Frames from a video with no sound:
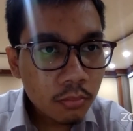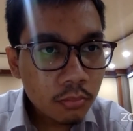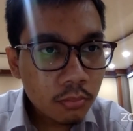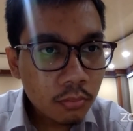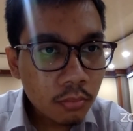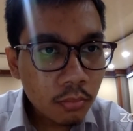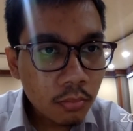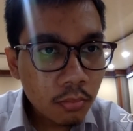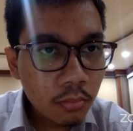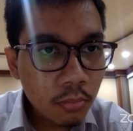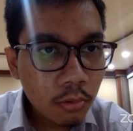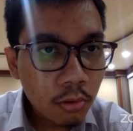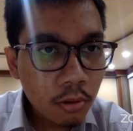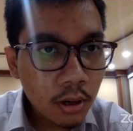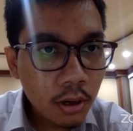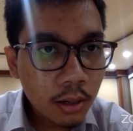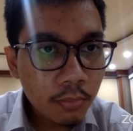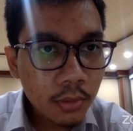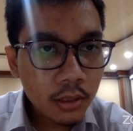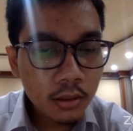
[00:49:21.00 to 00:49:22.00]

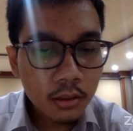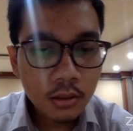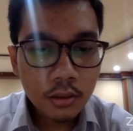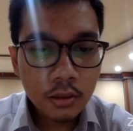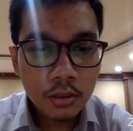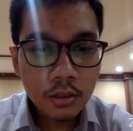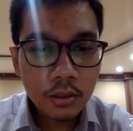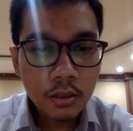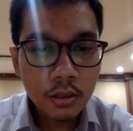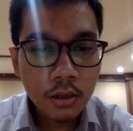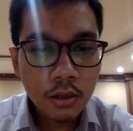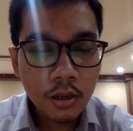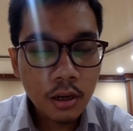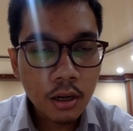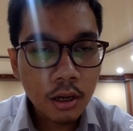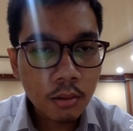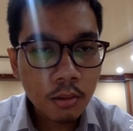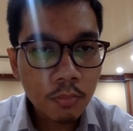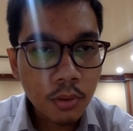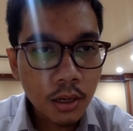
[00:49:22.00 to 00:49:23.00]
Muhammad
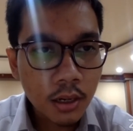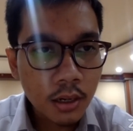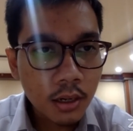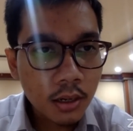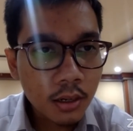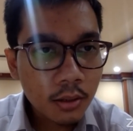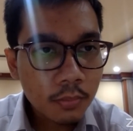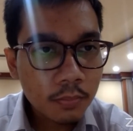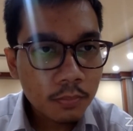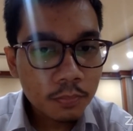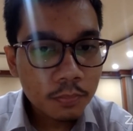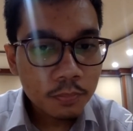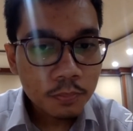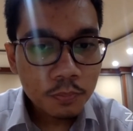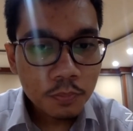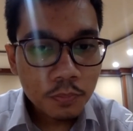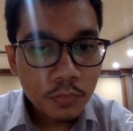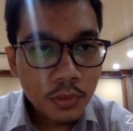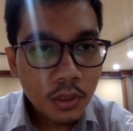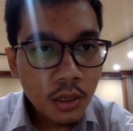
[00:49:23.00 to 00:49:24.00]
Akbar.
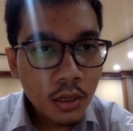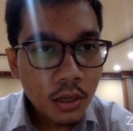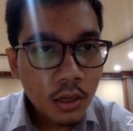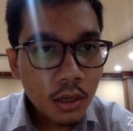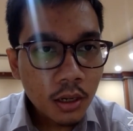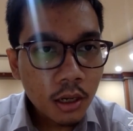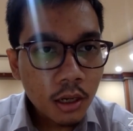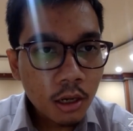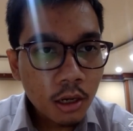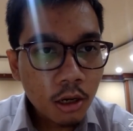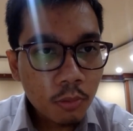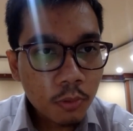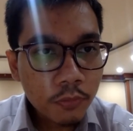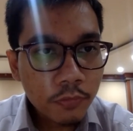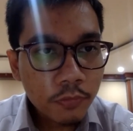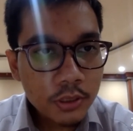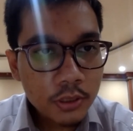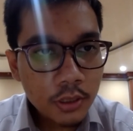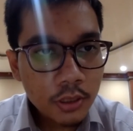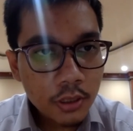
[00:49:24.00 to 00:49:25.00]
Hello,
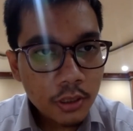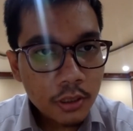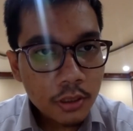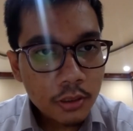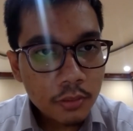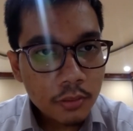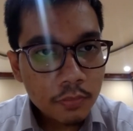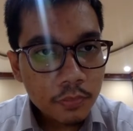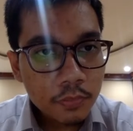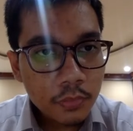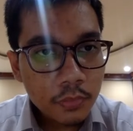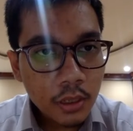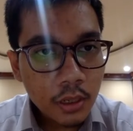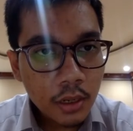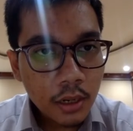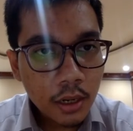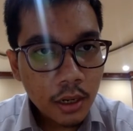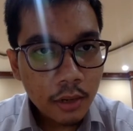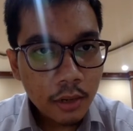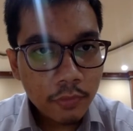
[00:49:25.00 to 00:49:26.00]
Professor. I have a
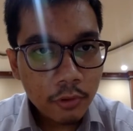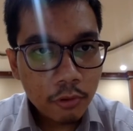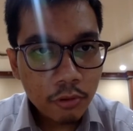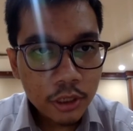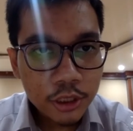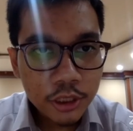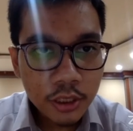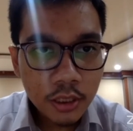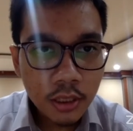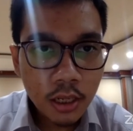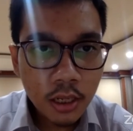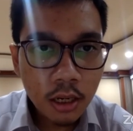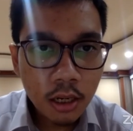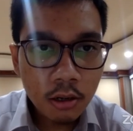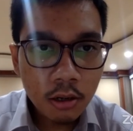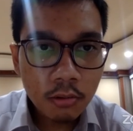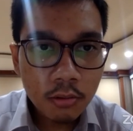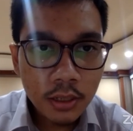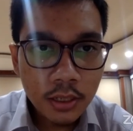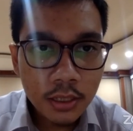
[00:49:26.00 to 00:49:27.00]
question. How
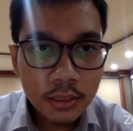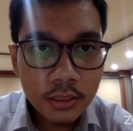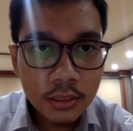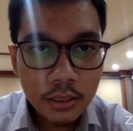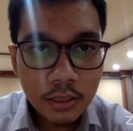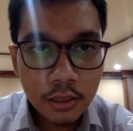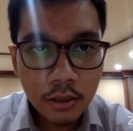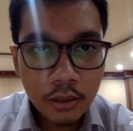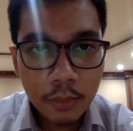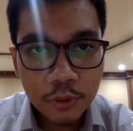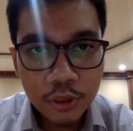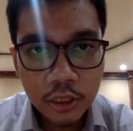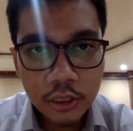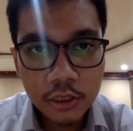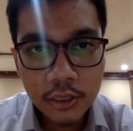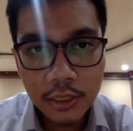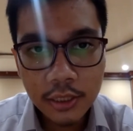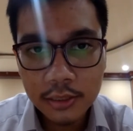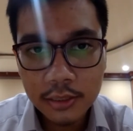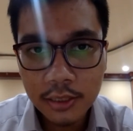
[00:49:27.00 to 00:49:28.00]
is the corruption
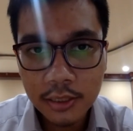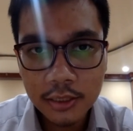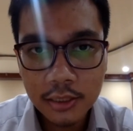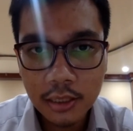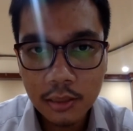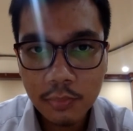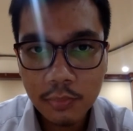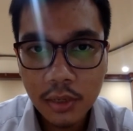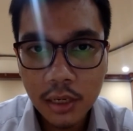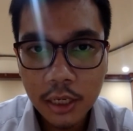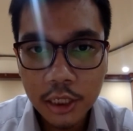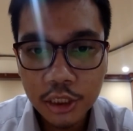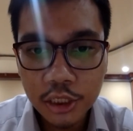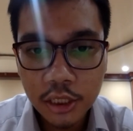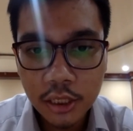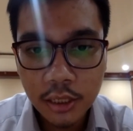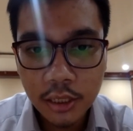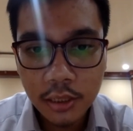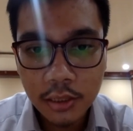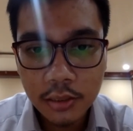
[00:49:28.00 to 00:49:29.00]
justice in
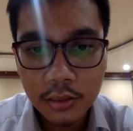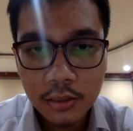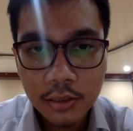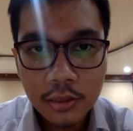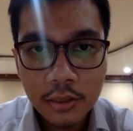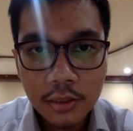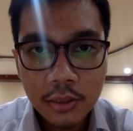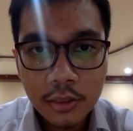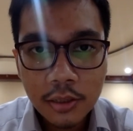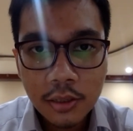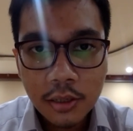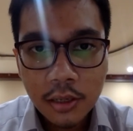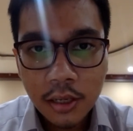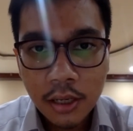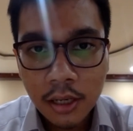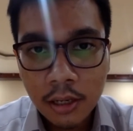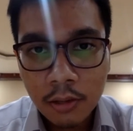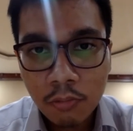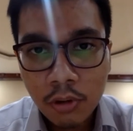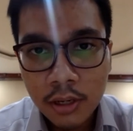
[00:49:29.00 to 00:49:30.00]
Malaysia?
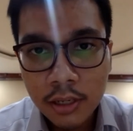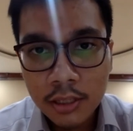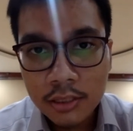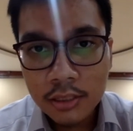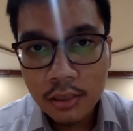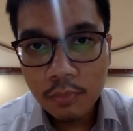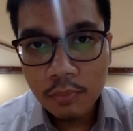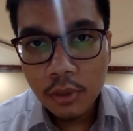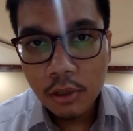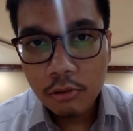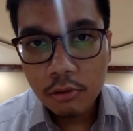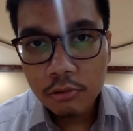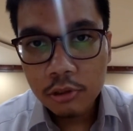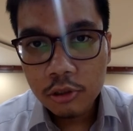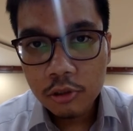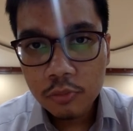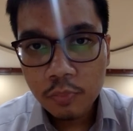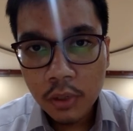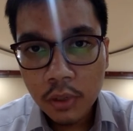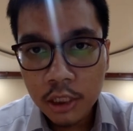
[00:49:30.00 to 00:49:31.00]
And what is the
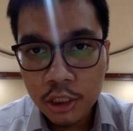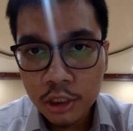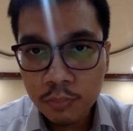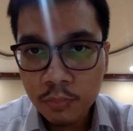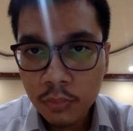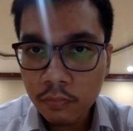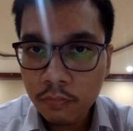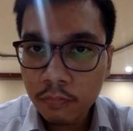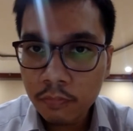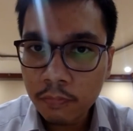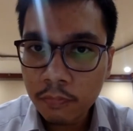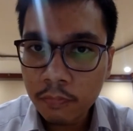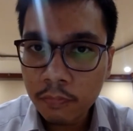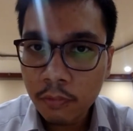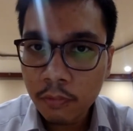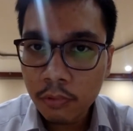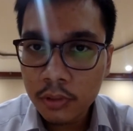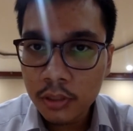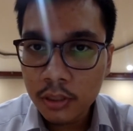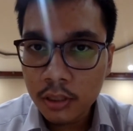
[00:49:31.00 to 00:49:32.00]
most punishment
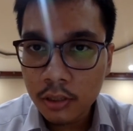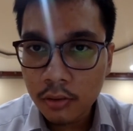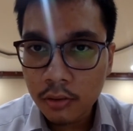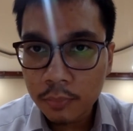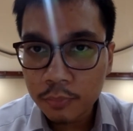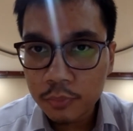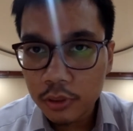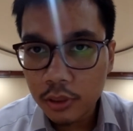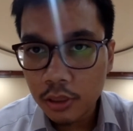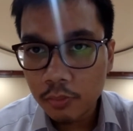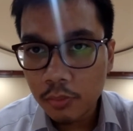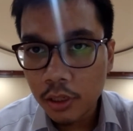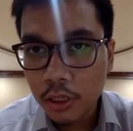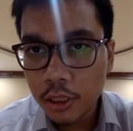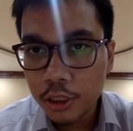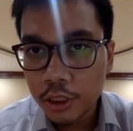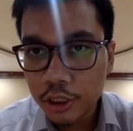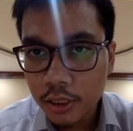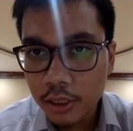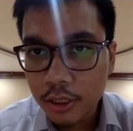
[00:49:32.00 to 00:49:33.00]
for the corruptor in
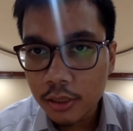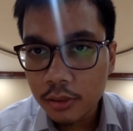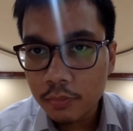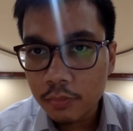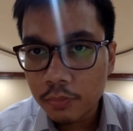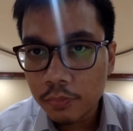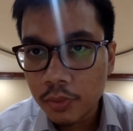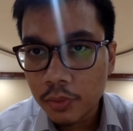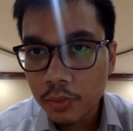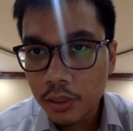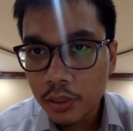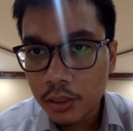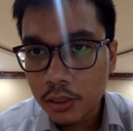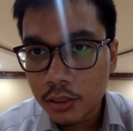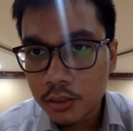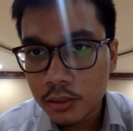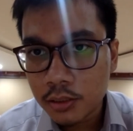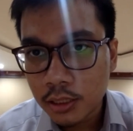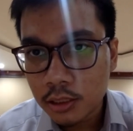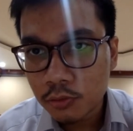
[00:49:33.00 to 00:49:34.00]
Malaysia?
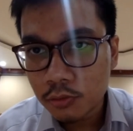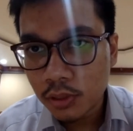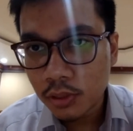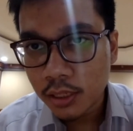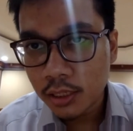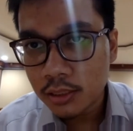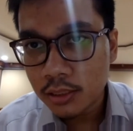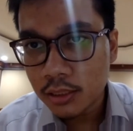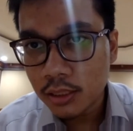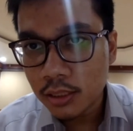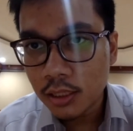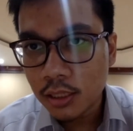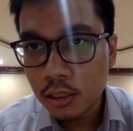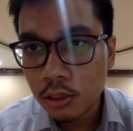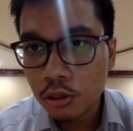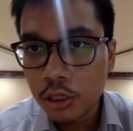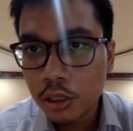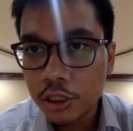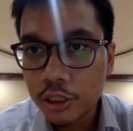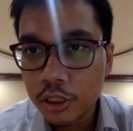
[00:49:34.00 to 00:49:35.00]
Because as we can see in
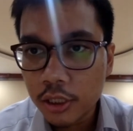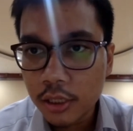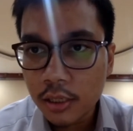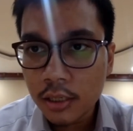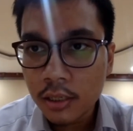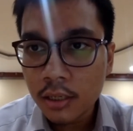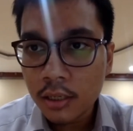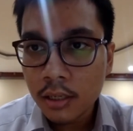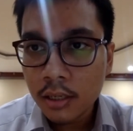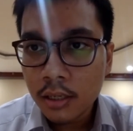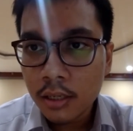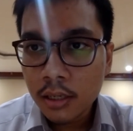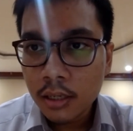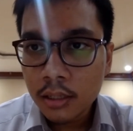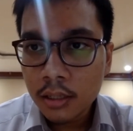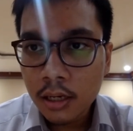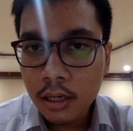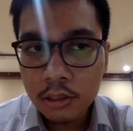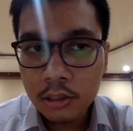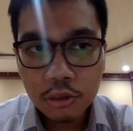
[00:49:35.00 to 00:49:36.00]
Indonesia,
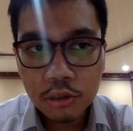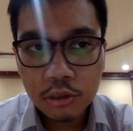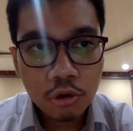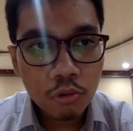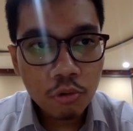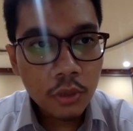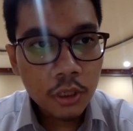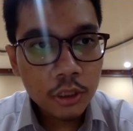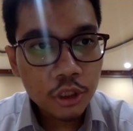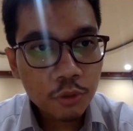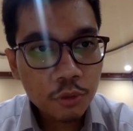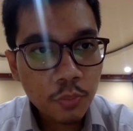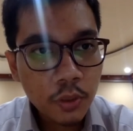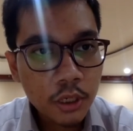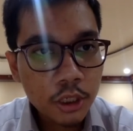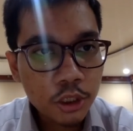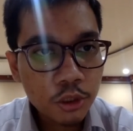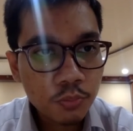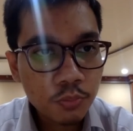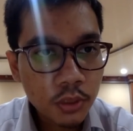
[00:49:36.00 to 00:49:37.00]
there are so much
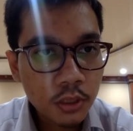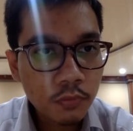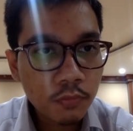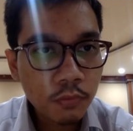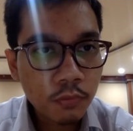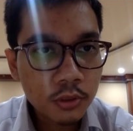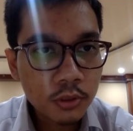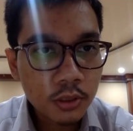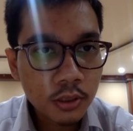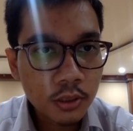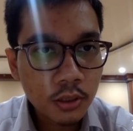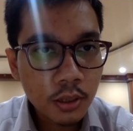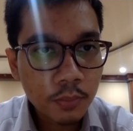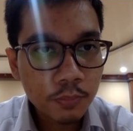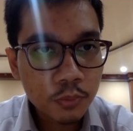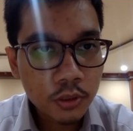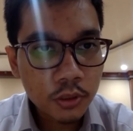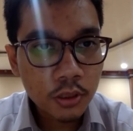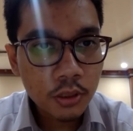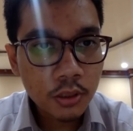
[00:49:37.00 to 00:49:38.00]
punishment for the
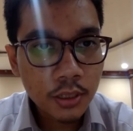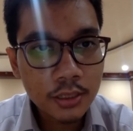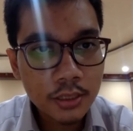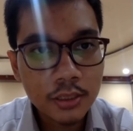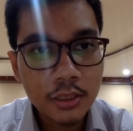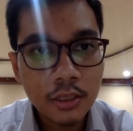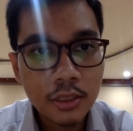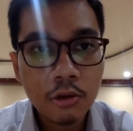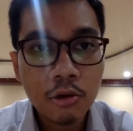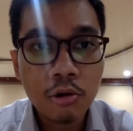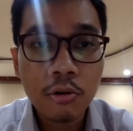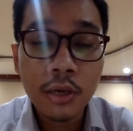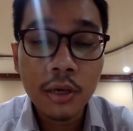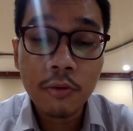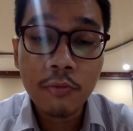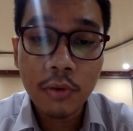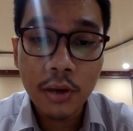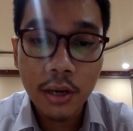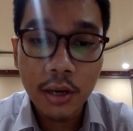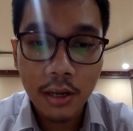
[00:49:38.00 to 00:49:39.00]
corruptor isn't going
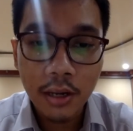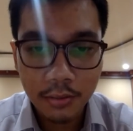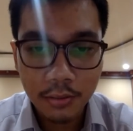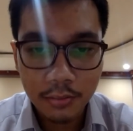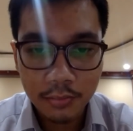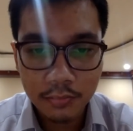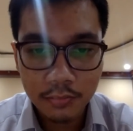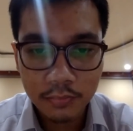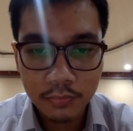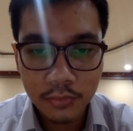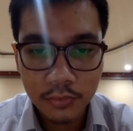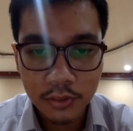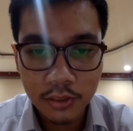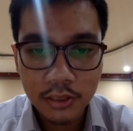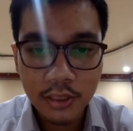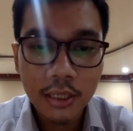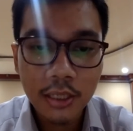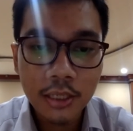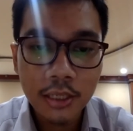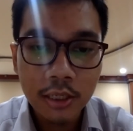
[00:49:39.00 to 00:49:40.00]
well.
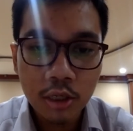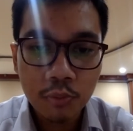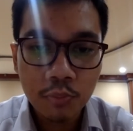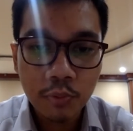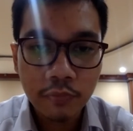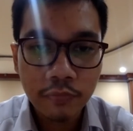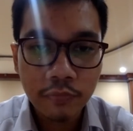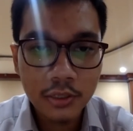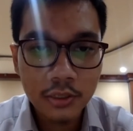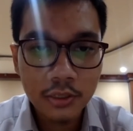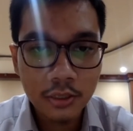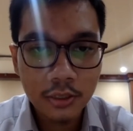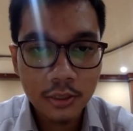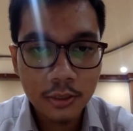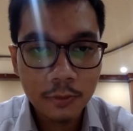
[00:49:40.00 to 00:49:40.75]
Thank you, Professor.